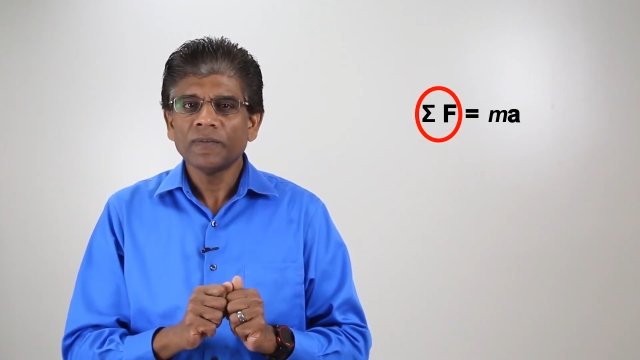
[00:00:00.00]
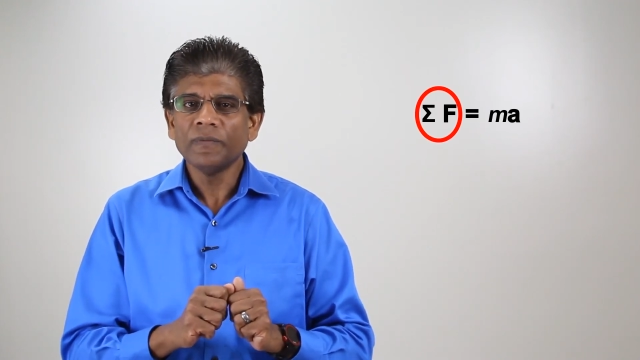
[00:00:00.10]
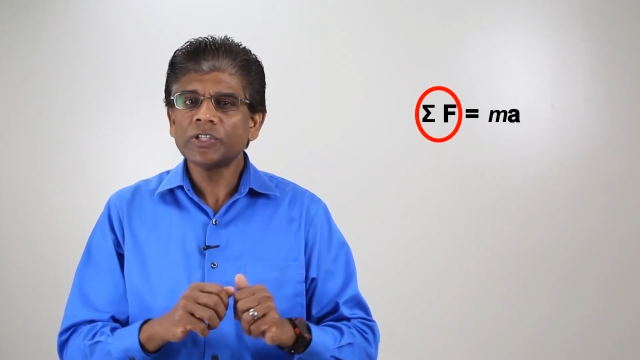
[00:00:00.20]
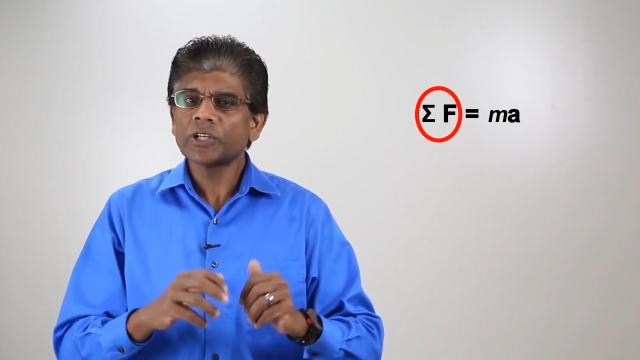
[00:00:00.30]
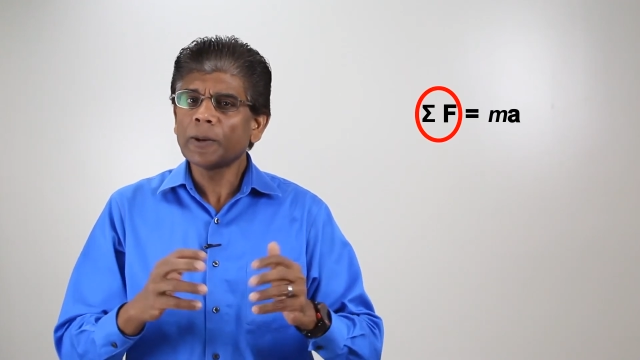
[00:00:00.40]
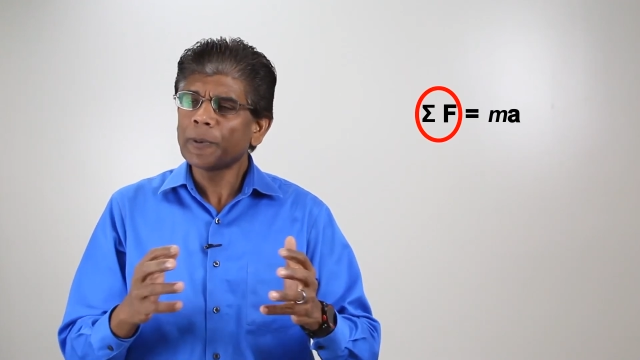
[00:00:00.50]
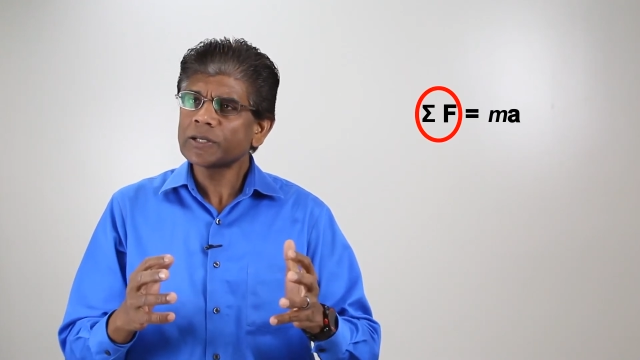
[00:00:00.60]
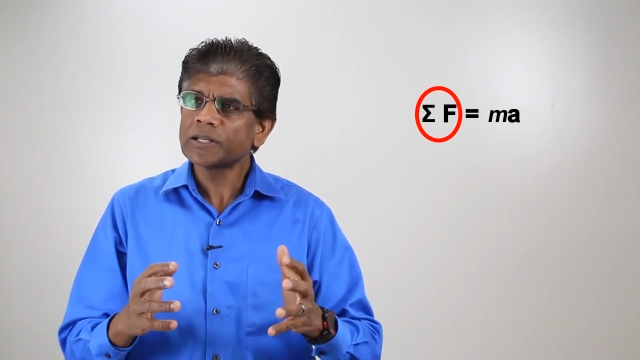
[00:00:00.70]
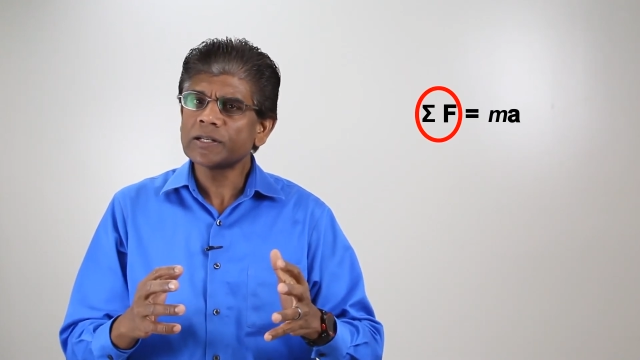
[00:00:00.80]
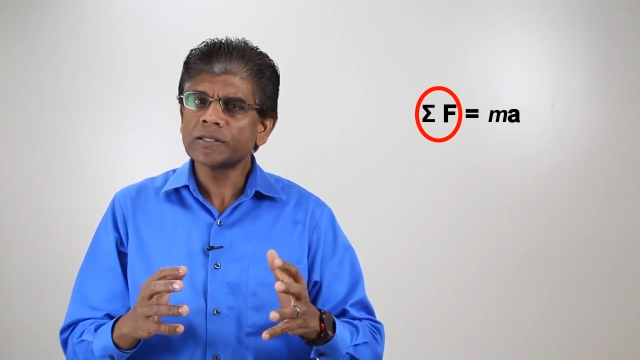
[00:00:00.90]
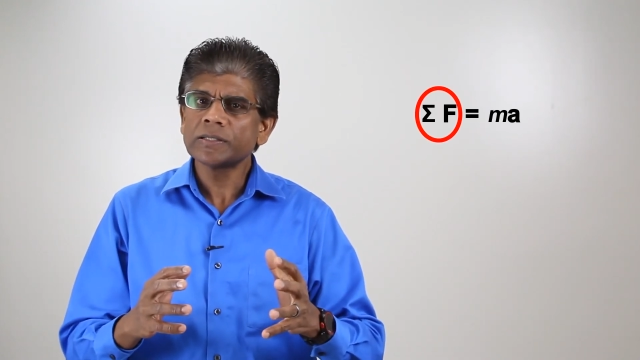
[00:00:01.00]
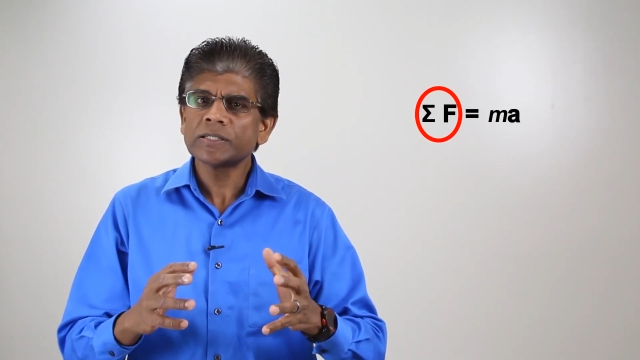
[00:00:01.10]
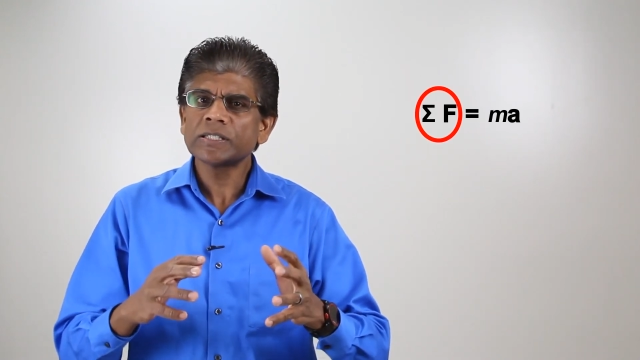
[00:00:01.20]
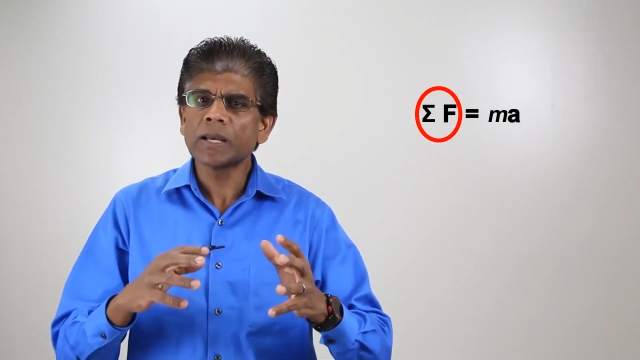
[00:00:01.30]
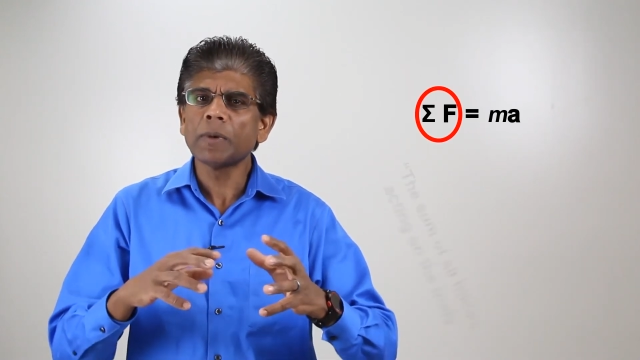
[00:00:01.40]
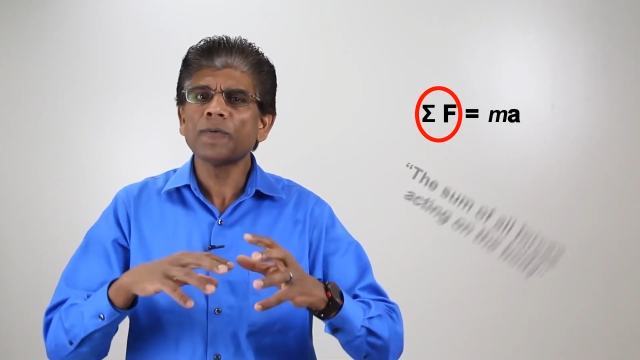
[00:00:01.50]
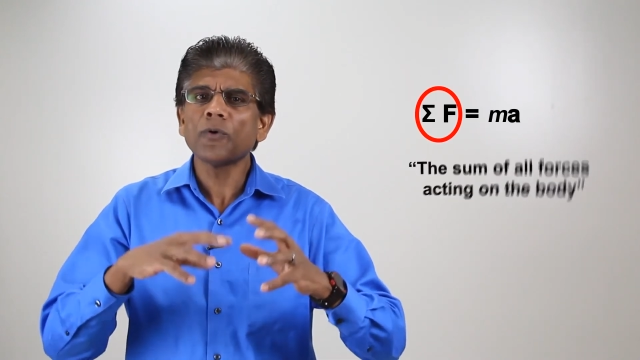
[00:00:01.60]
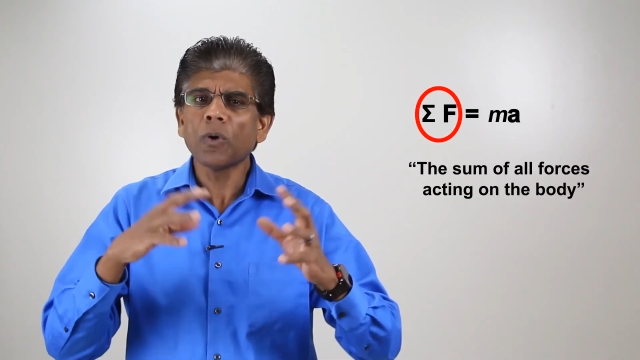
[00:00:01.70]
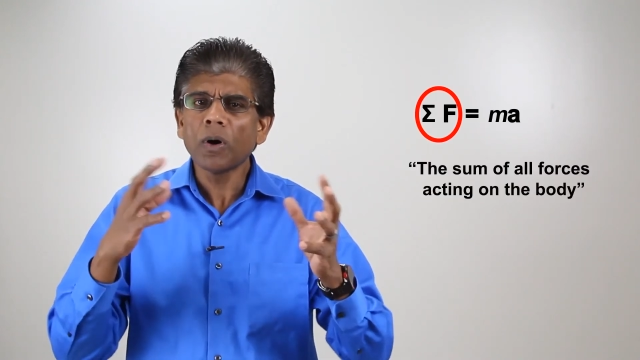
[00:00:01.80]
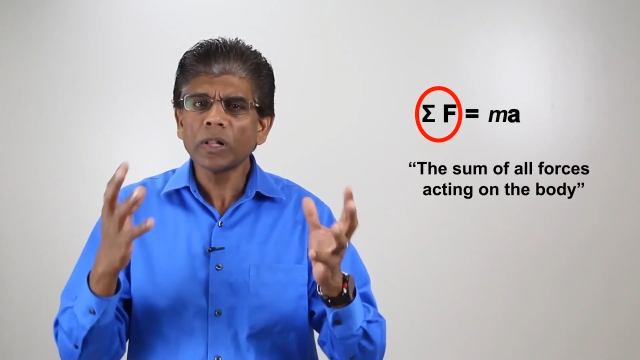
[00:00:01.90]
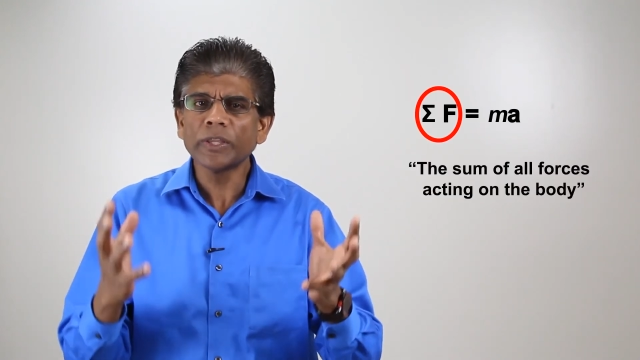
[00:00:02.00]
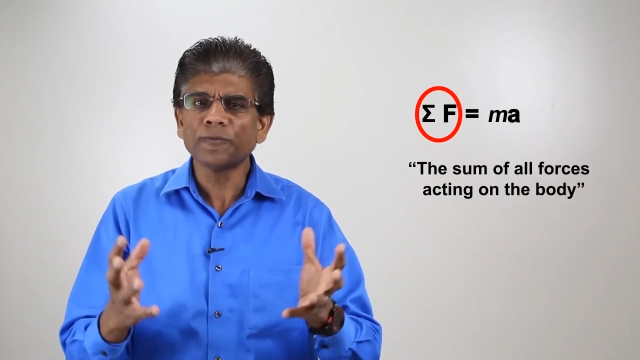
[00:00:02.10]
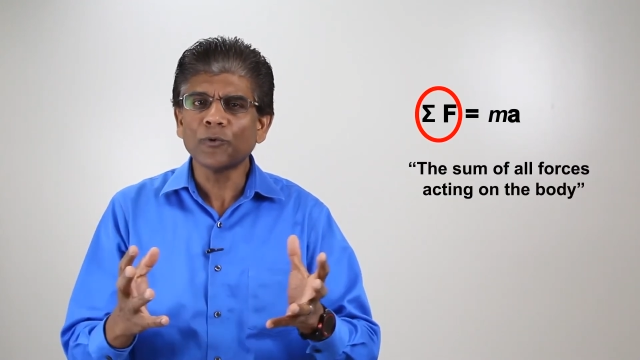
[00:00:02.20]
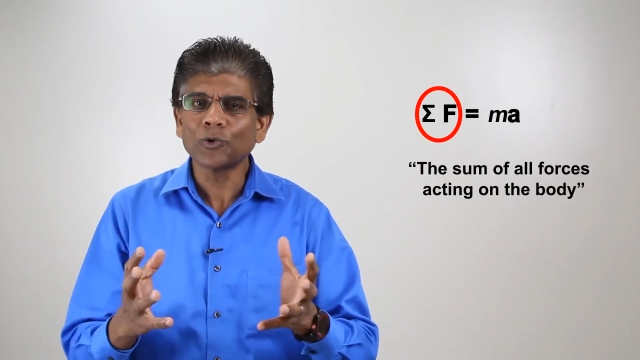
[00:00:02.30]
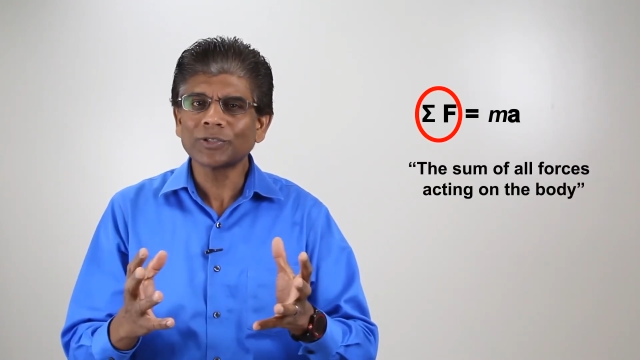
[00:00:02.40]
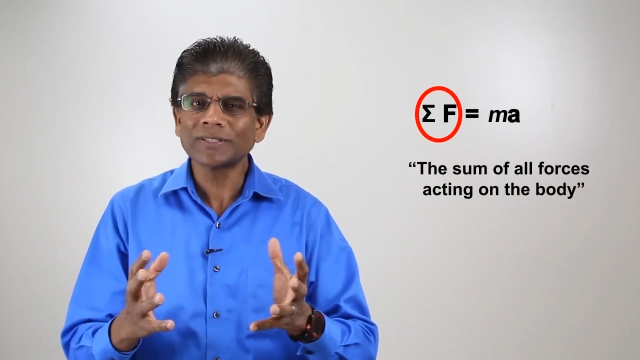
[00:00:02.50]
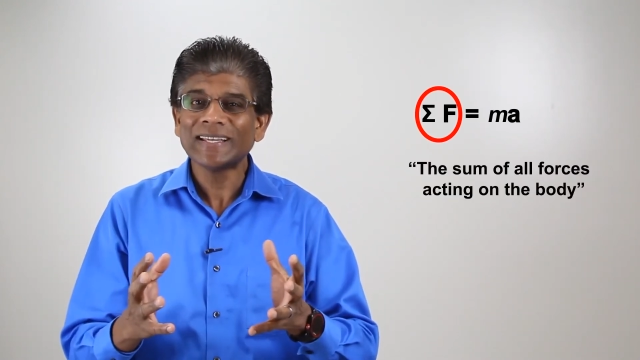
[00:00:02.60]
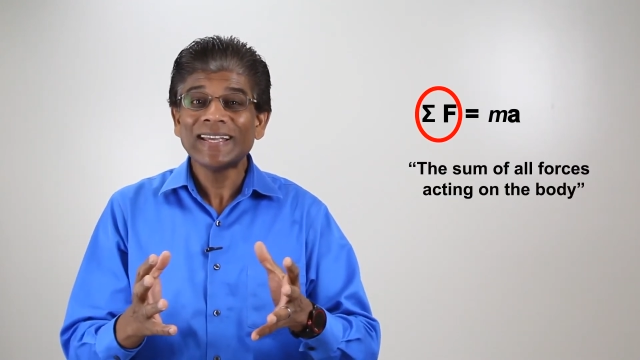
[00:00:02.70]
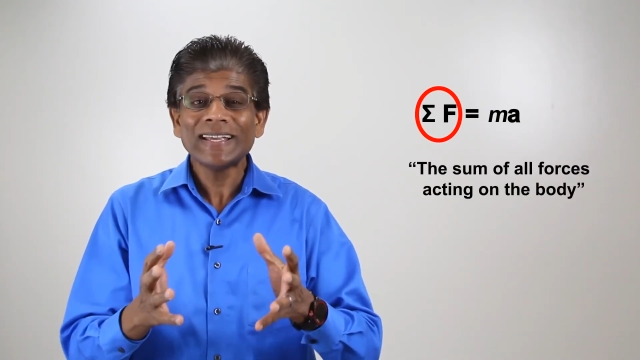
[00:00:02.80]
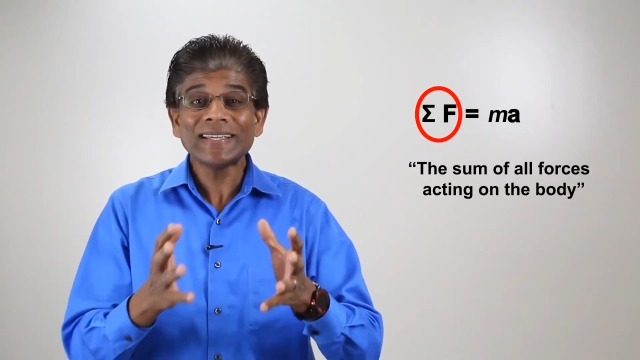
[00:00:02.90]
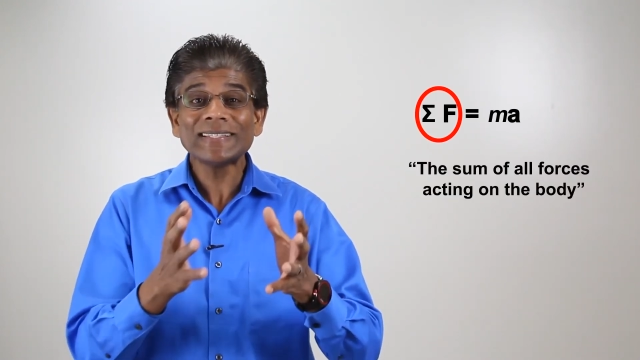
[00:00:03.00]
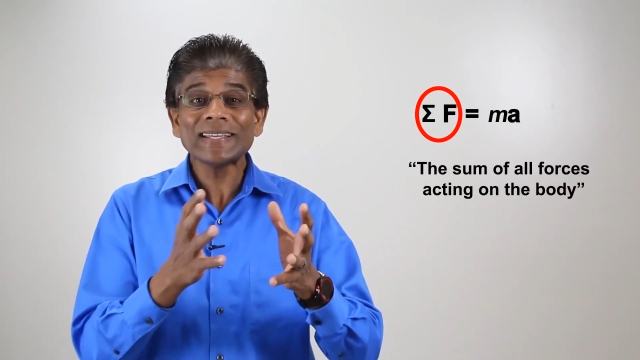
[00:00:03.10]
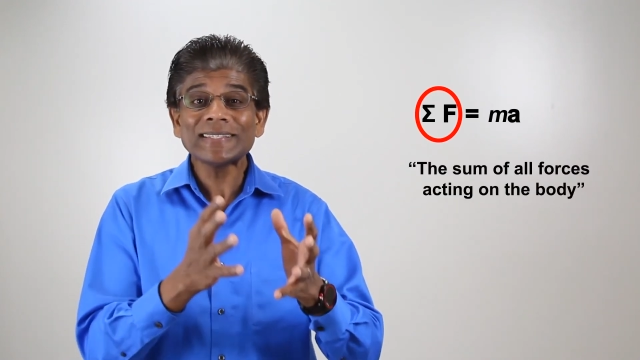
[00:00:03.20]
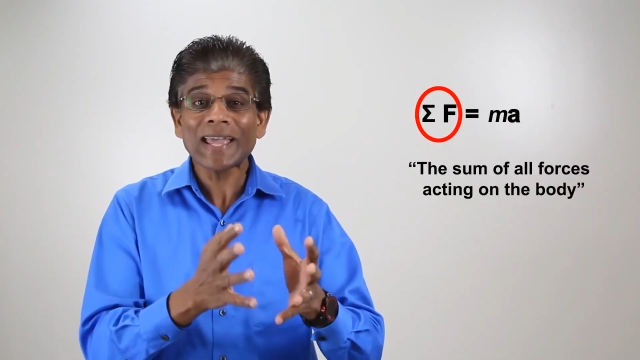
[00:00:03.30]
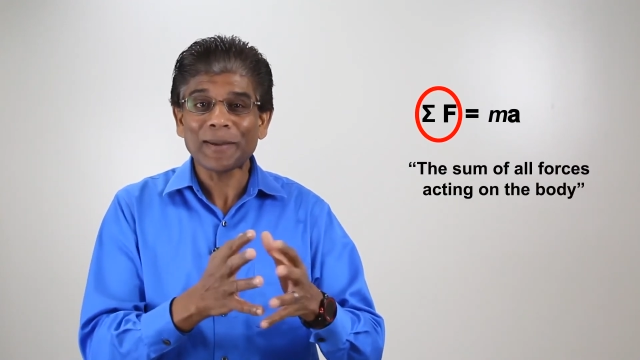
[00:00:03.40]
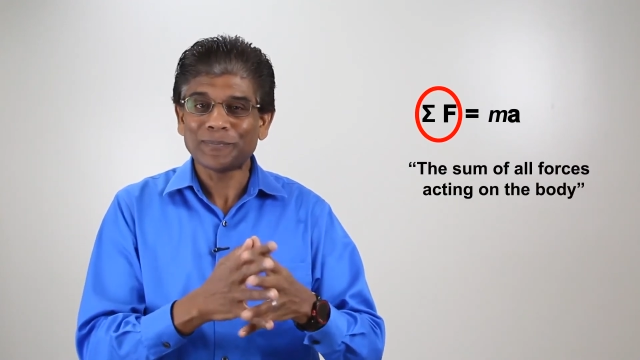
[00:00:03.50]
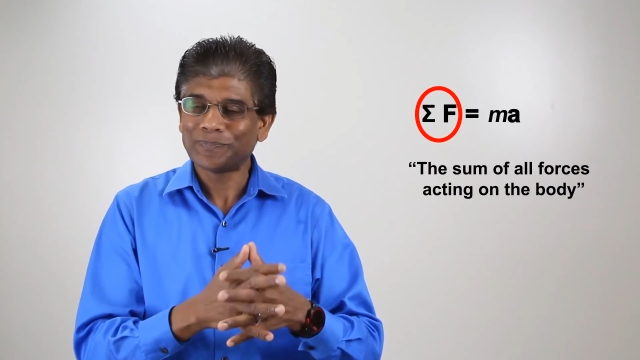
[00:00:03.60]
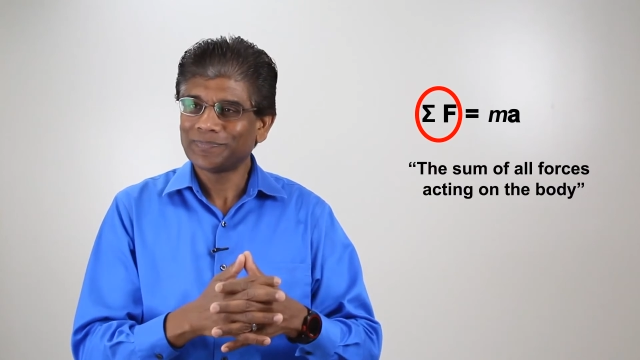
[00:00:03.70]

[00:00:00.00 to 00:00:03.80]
which represents sum of all the forces, is the same.